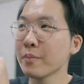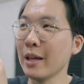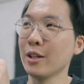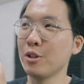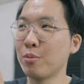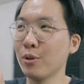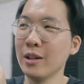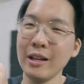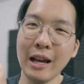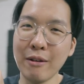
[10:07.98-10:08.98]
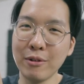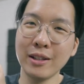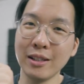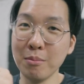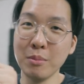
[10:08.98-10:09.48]
and then you put
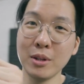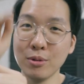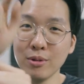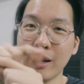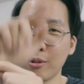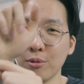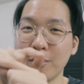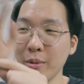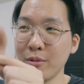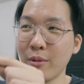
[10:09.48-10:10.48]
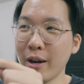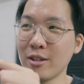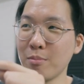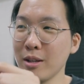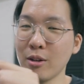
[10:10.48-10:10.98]
everything in the middle, like all the
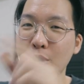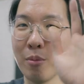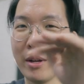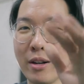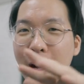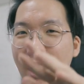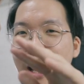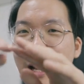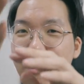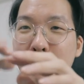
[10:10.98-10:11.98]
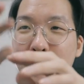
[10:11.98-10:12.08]
mid-range, mid-low, mid-high and